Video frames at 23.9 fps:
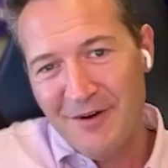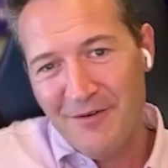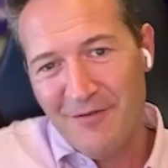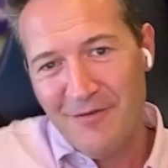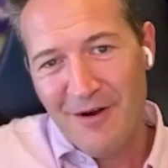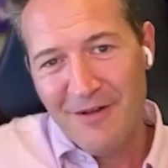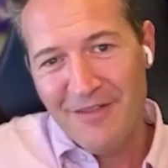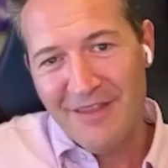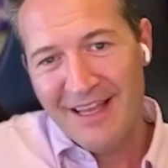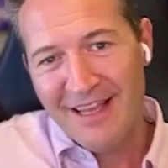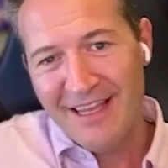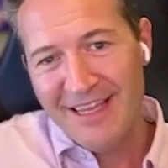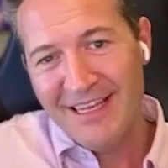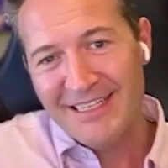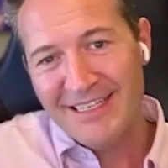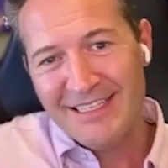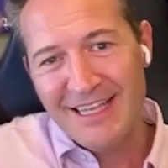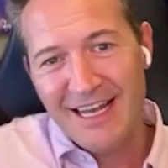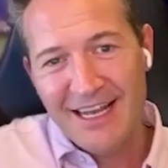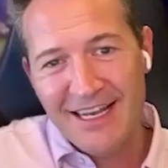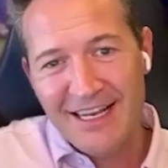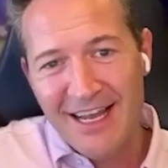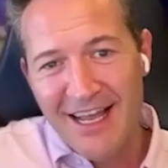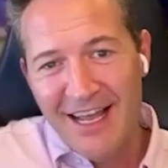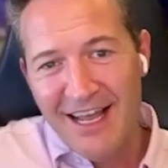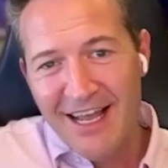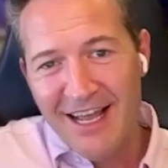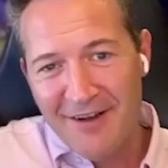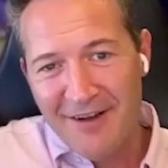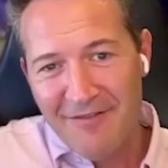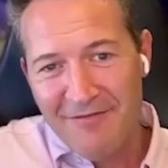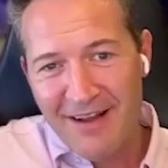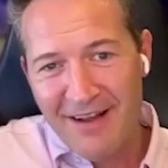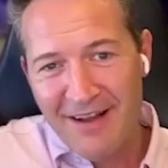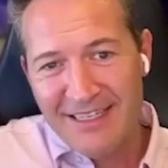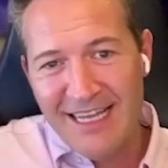on the geek side,
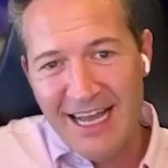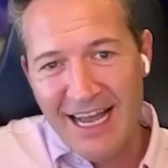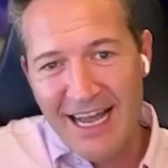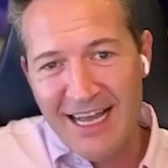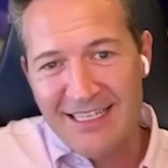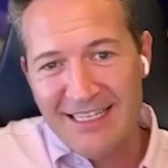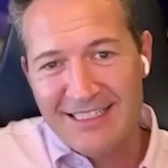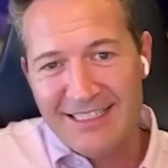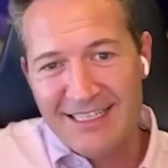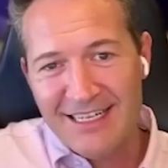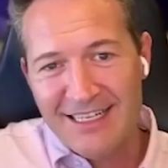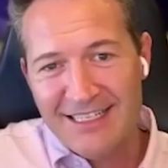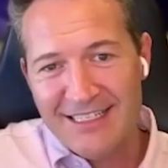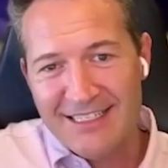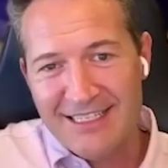fantastic,